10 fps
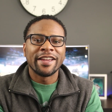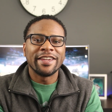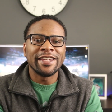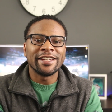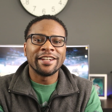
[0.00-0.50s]

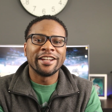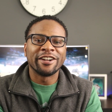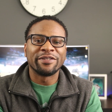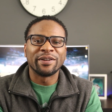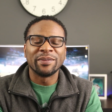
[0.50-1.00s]
Ian
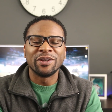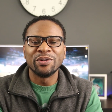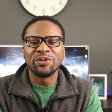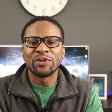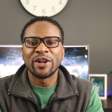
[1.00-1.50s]
here from
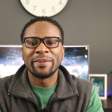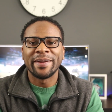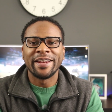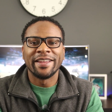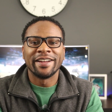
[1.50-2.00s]
Droid
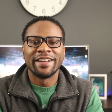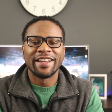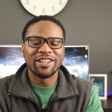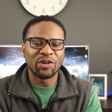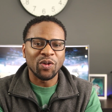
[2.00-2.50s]
Mania,
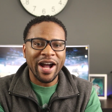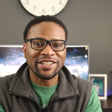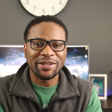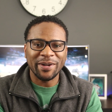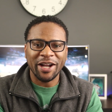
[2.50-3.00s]
and you're
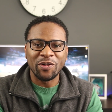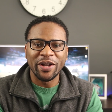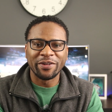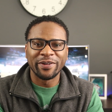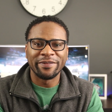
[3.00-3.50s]
watching my
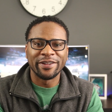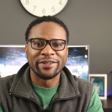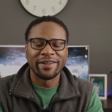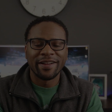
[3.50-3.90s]
quick review.